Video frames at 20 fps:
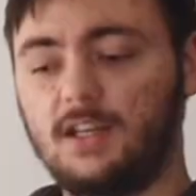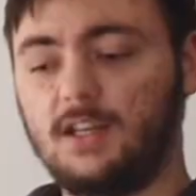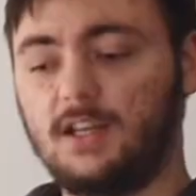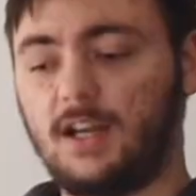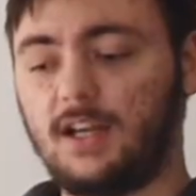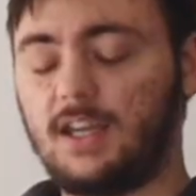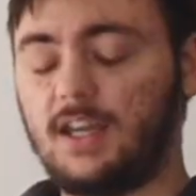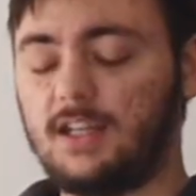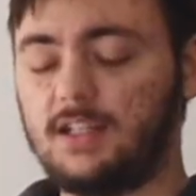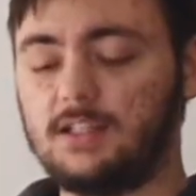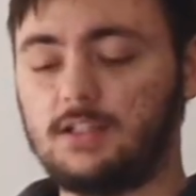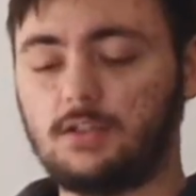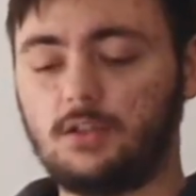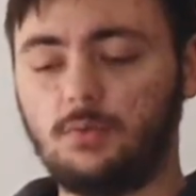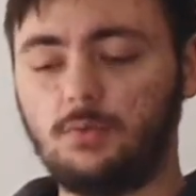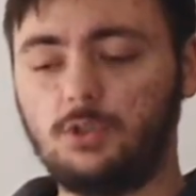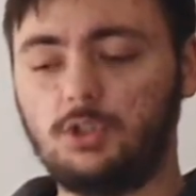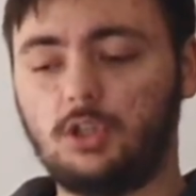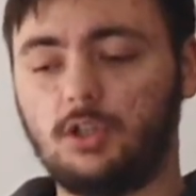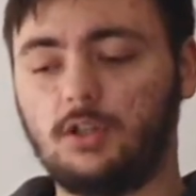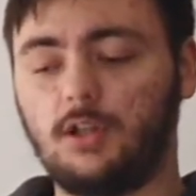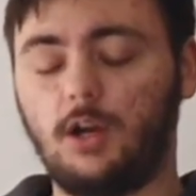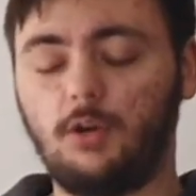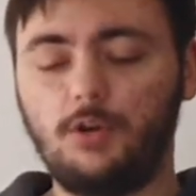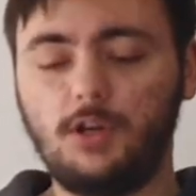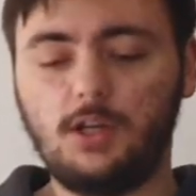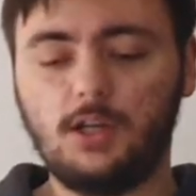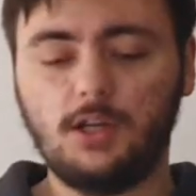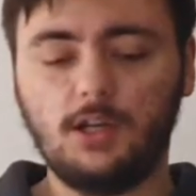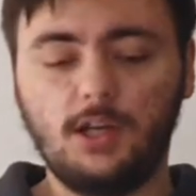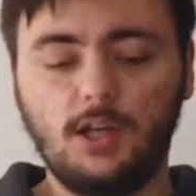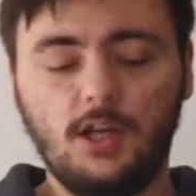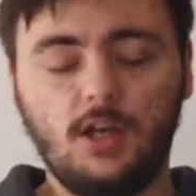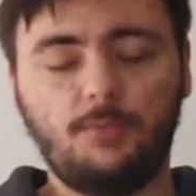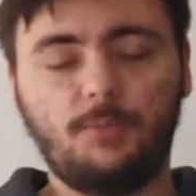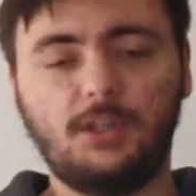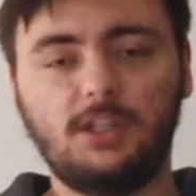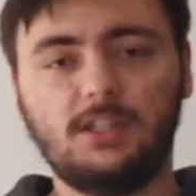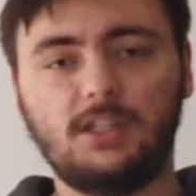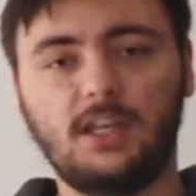again, it's so generic,
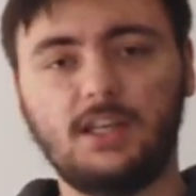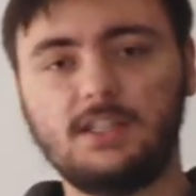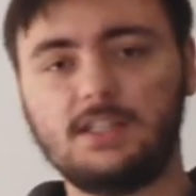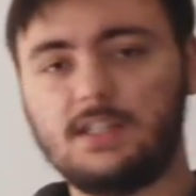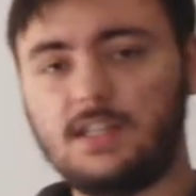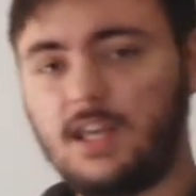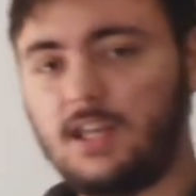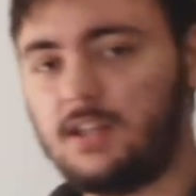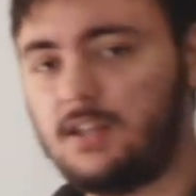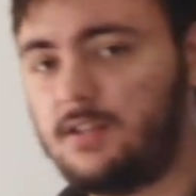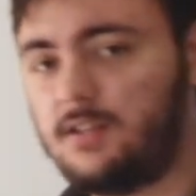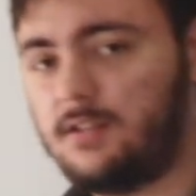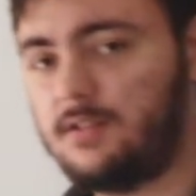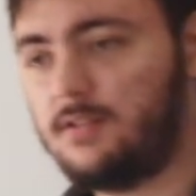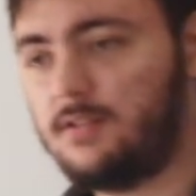but it has that,